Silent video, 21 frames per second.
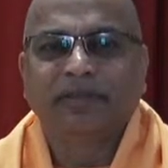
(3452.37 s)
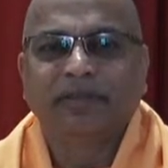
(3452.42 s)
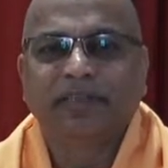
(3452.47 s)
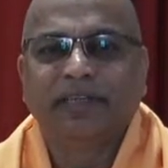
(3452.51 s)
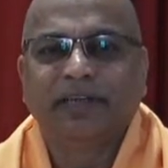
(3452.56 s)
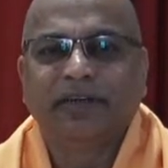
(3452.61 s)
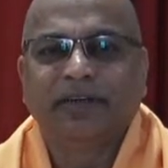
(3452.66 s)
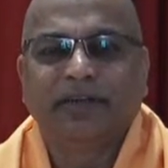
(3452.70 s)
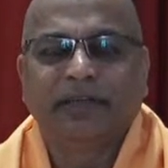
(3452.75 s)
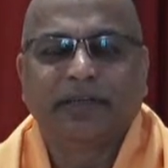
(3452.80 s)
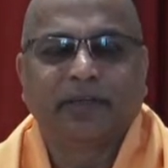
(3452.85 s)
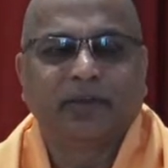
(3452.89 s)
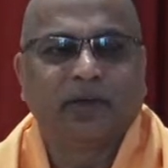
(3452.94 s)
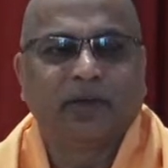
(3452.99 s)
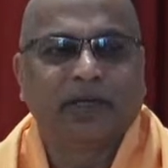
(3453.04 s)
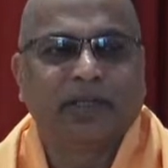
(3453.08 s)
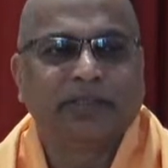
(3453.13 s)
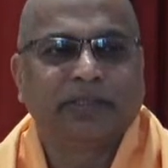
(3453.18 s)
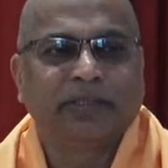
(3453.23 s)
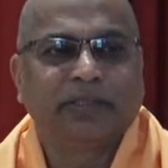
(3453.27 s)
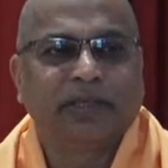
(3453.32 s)
in our
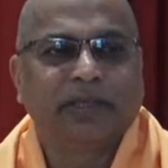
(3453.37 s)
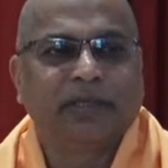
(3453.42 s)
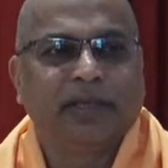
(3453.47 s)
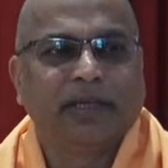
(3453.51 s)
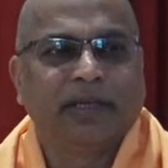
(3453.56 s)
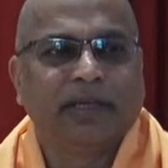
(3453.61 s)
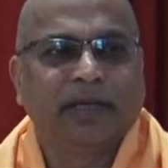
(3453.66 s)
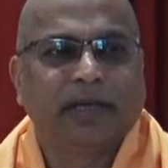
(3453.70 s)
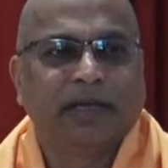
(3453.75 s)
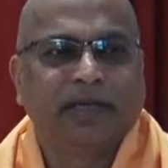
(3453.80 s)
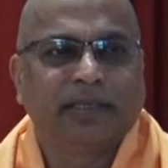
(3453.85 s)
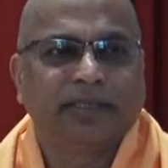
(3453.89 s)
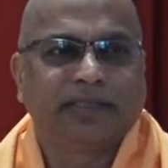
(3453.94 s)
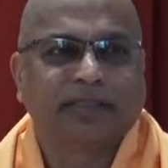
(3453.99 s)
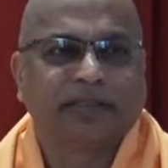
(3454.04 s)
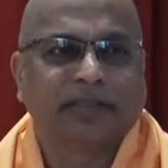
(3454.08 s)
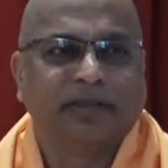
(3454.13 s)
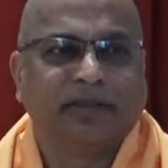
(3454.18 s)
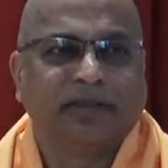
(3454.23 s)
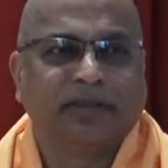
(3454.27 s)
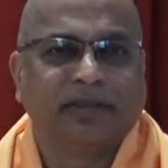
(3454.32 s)
regular Sunday
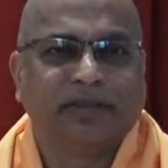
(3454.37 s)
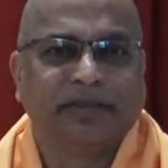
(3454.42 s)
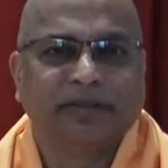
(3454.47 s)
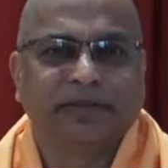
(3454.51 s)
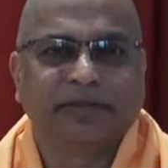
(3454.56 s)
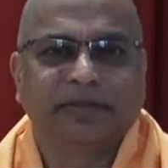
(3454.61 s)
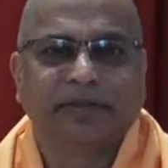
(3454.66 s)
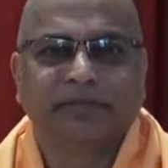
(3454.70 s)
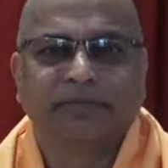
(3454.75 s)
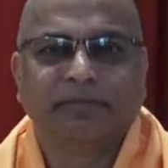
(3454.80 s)
class on